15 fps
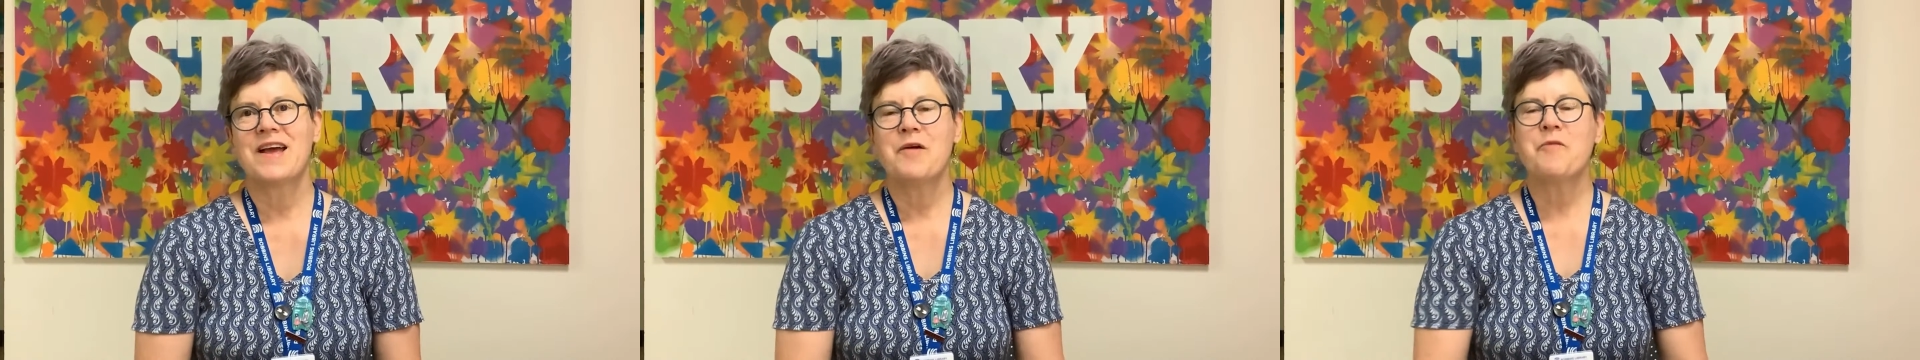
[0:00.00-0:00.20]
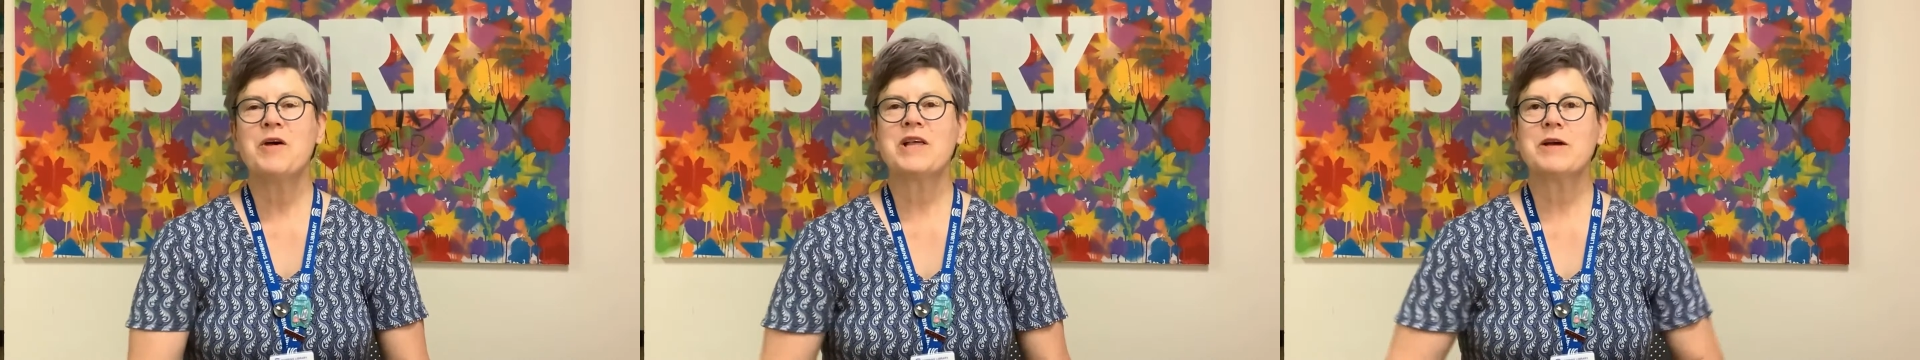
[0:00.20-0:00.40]

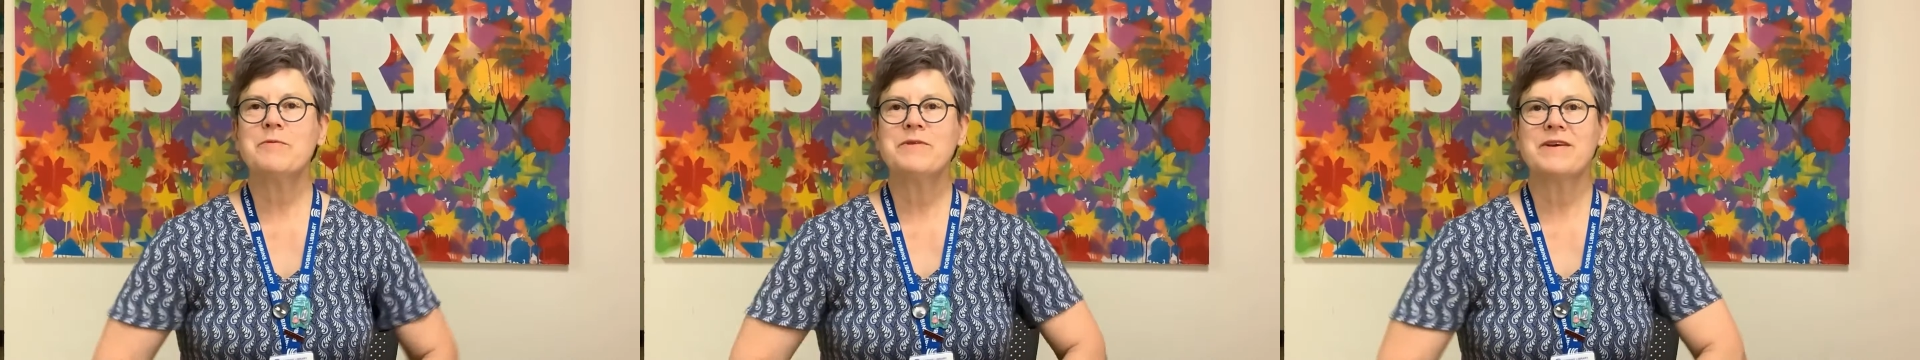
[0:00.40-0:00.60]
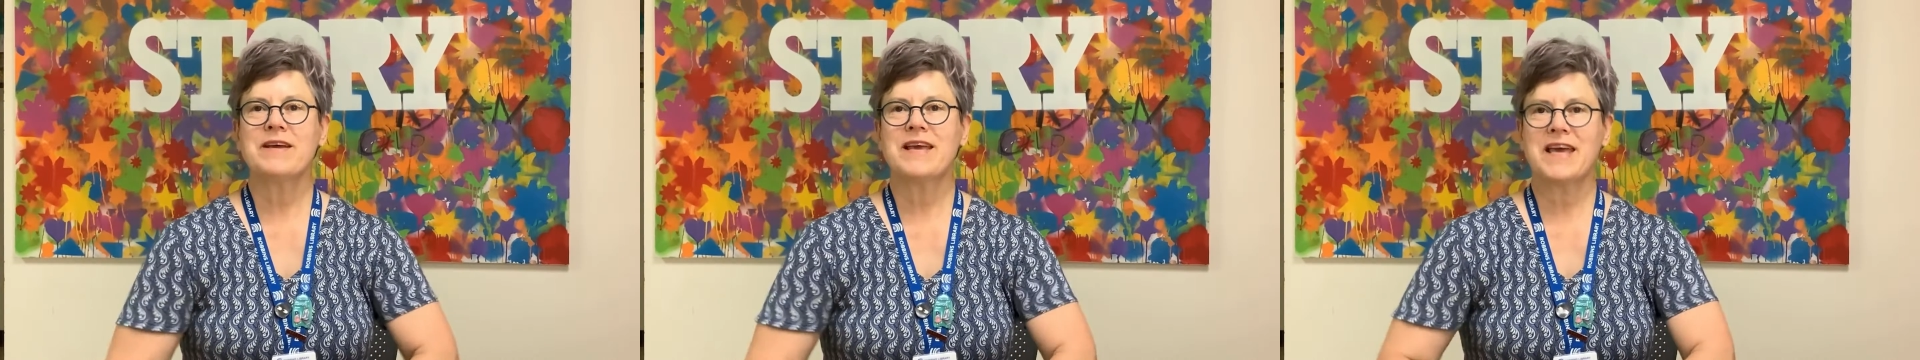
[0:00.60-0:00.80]
Welcome
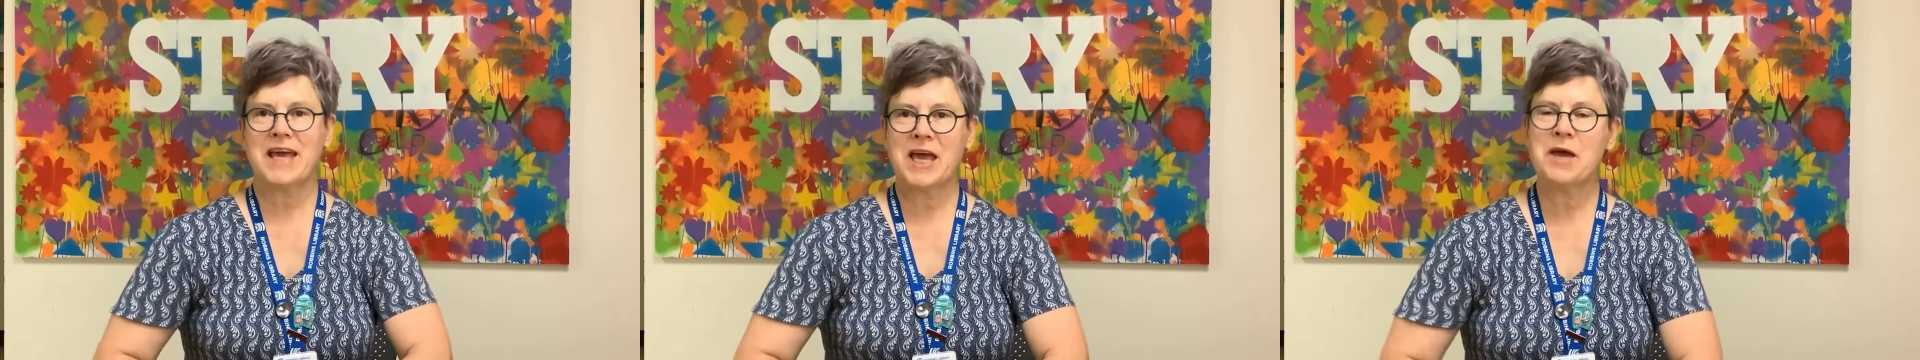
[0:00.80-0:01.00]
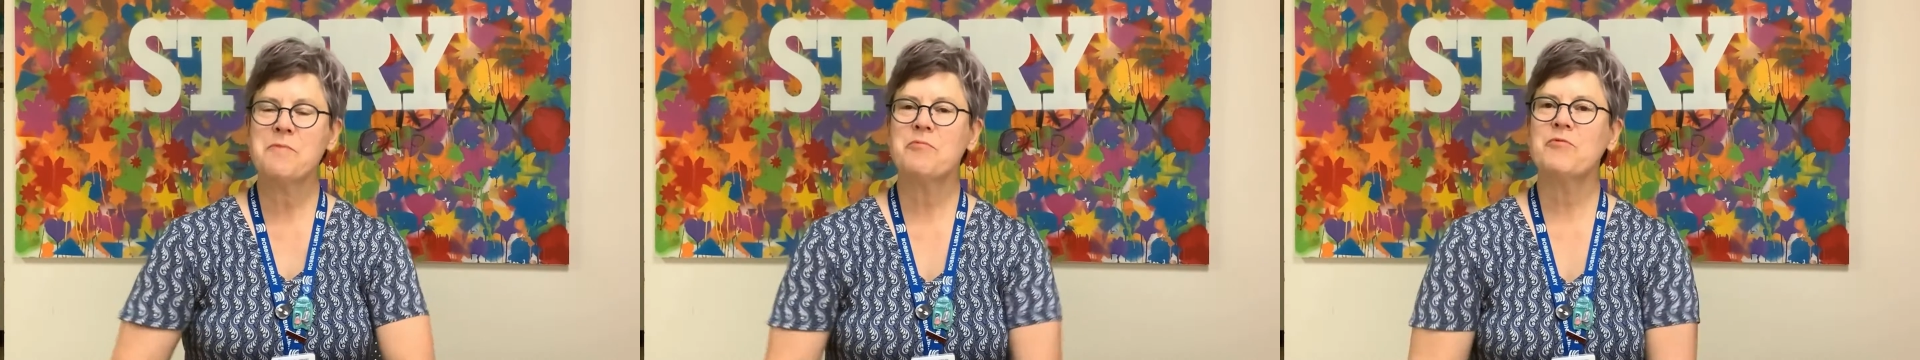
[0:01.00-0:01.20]
to
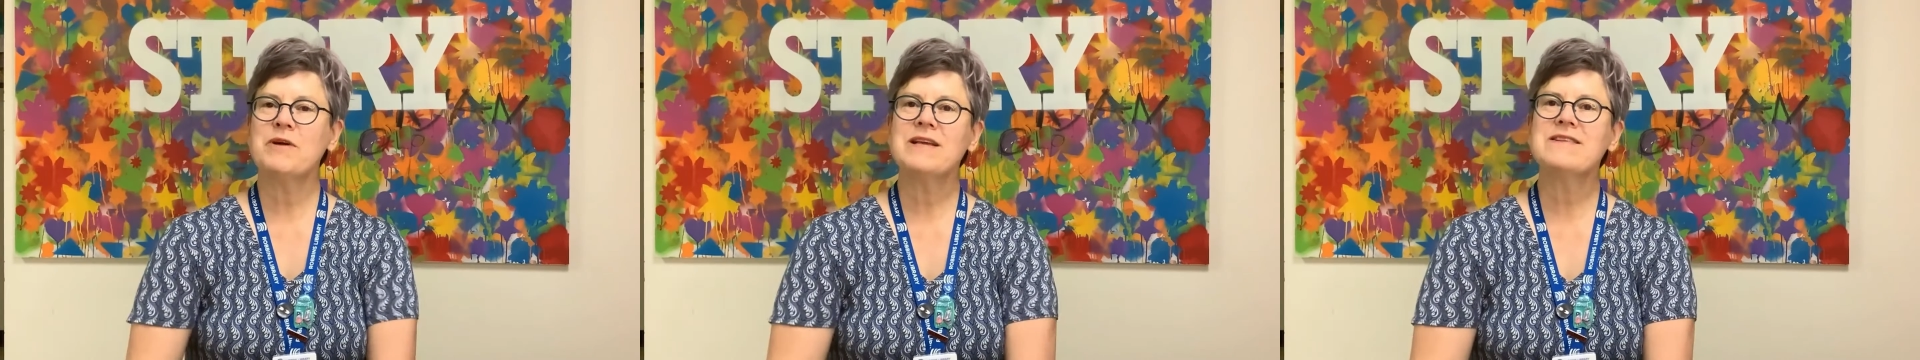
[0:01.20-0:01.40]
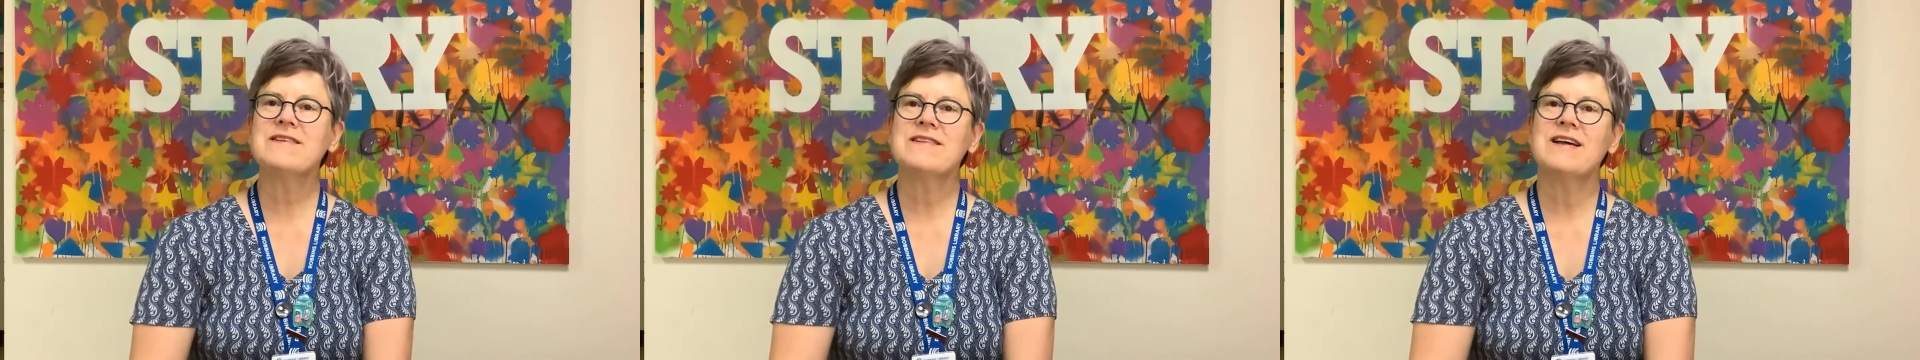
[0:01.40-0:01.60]
Camp
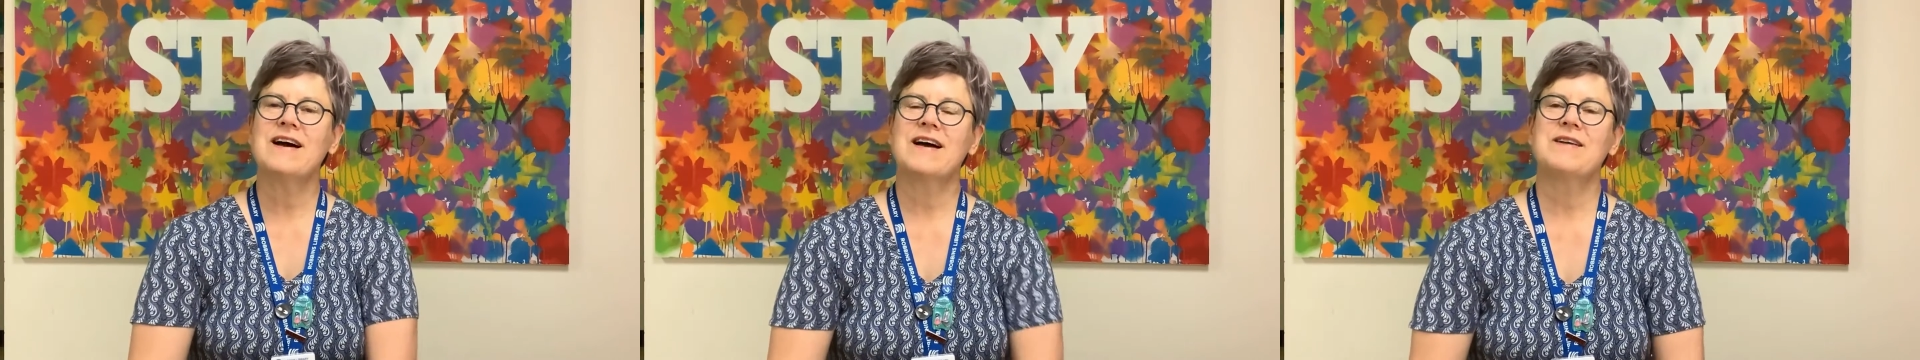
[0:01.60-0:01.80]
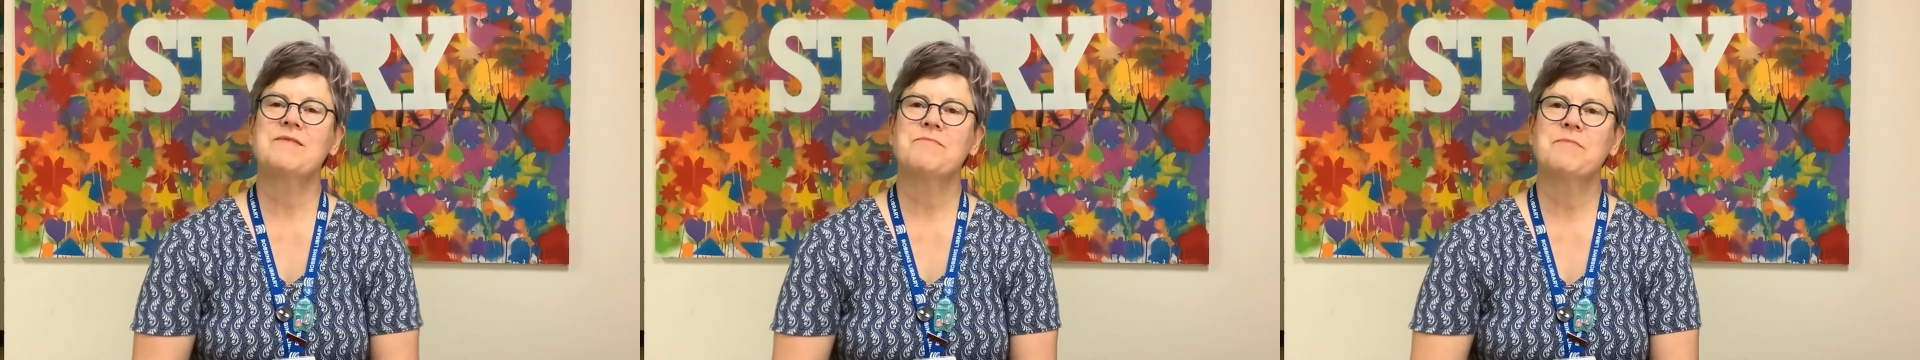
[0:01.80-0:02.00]
Reads a Lot.